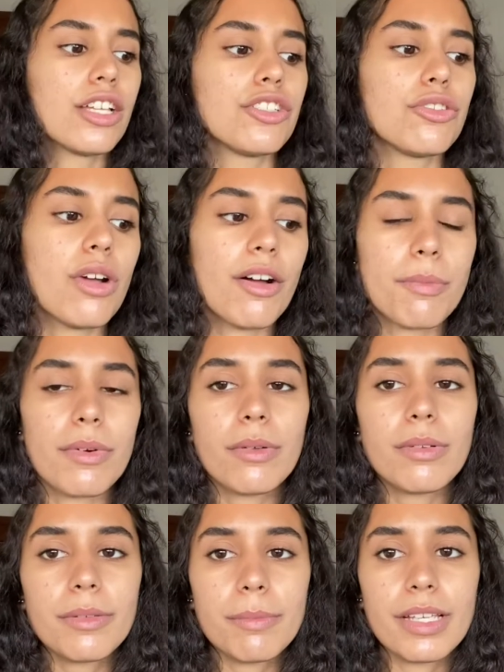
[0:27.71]
You have
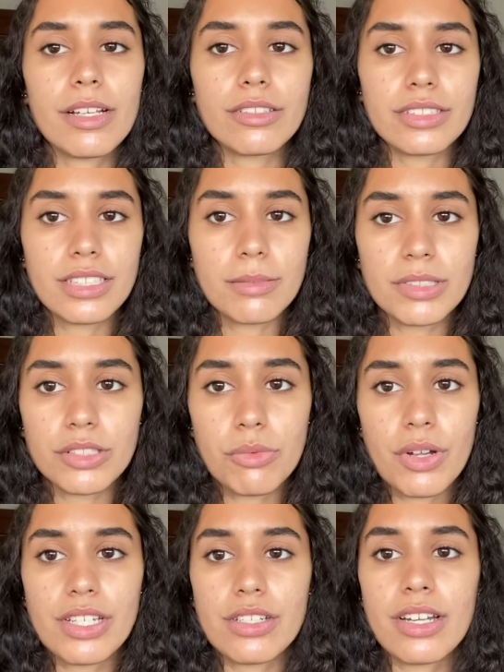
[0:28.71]
probably been in the same
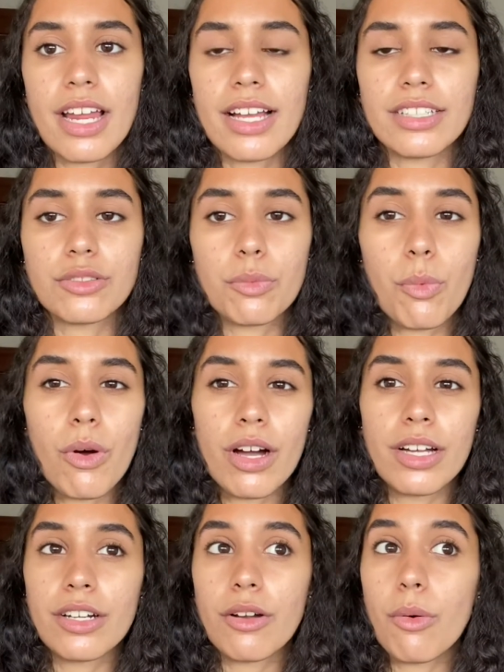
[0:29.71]
situation as
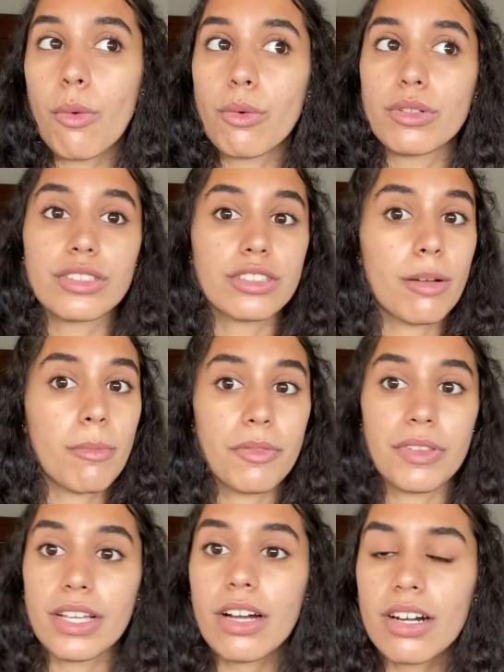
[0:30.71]
one or some of
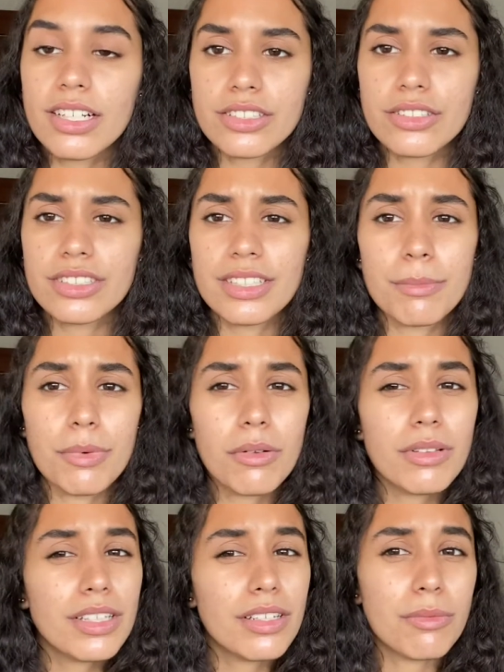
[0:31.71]
the characters and
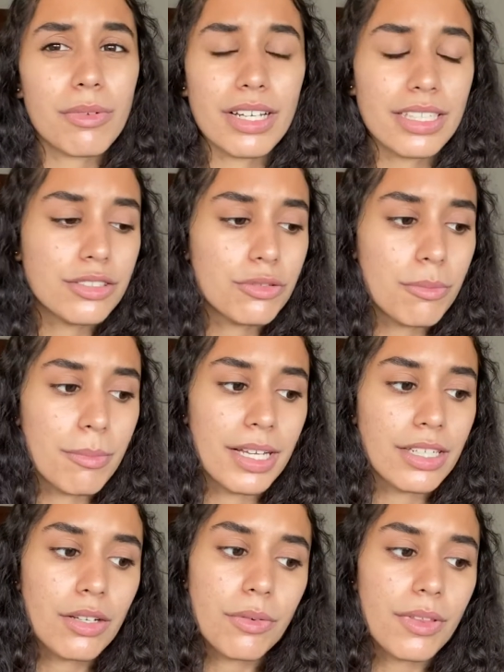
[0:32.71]
probably relate to
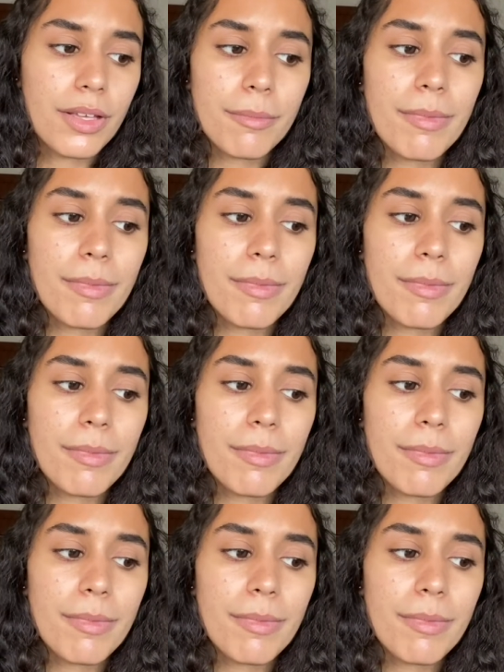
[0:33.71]
many of them.